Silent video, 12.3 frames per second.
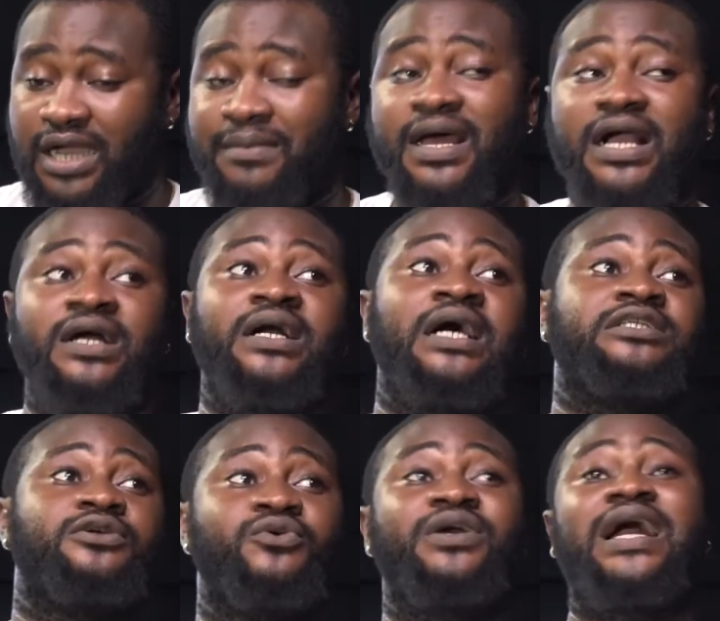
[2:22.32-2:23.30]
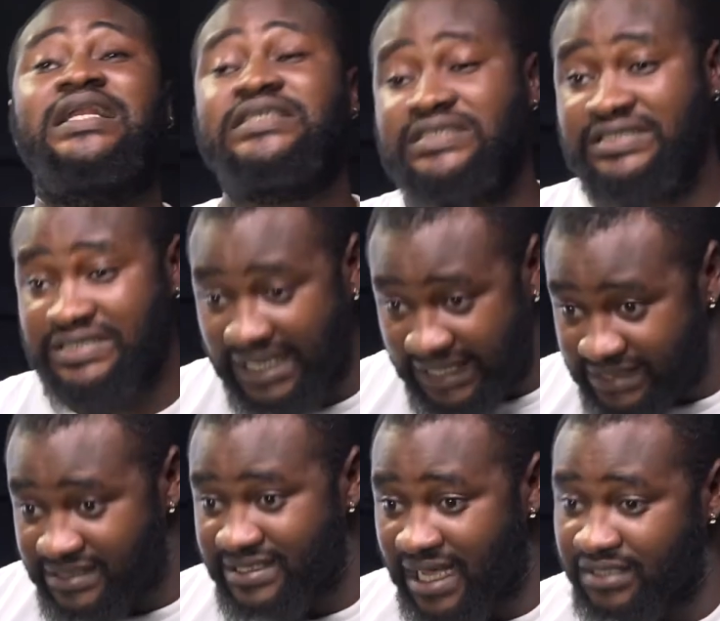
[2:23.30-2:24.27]
I mean, I can categorically say
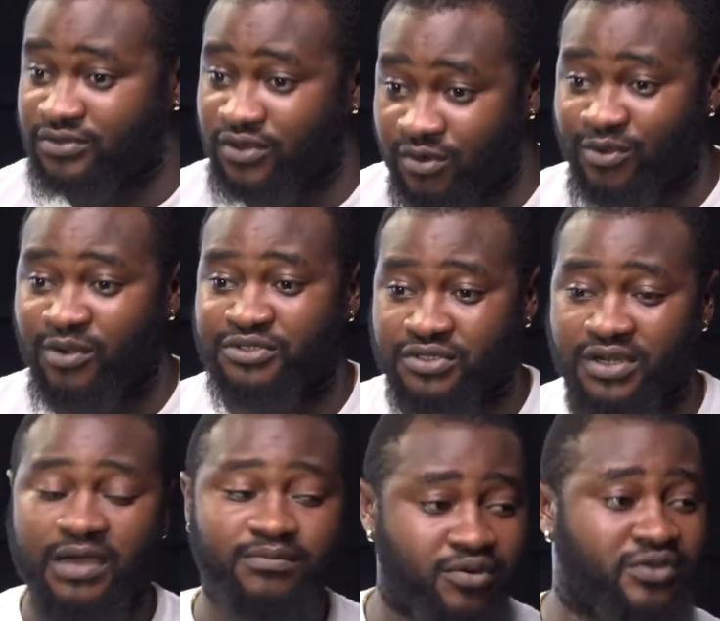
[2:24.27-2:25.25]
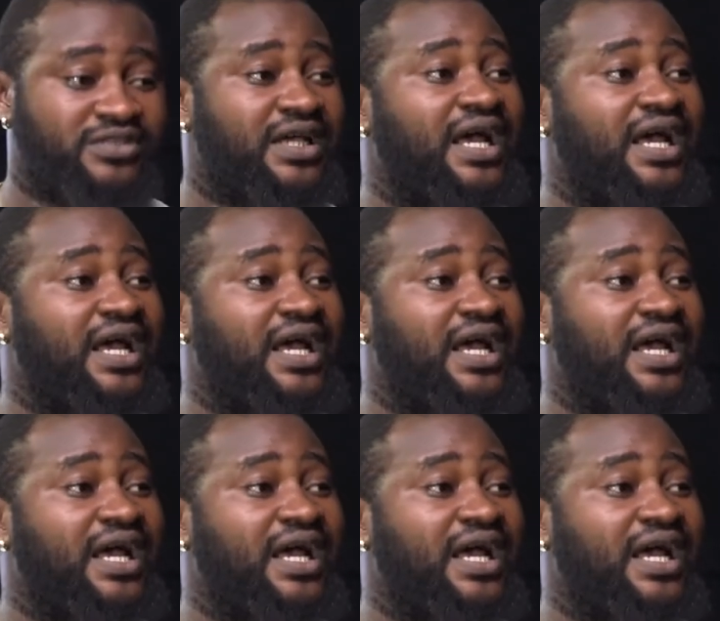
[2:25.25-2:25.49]
that Turn Up Commissioner brought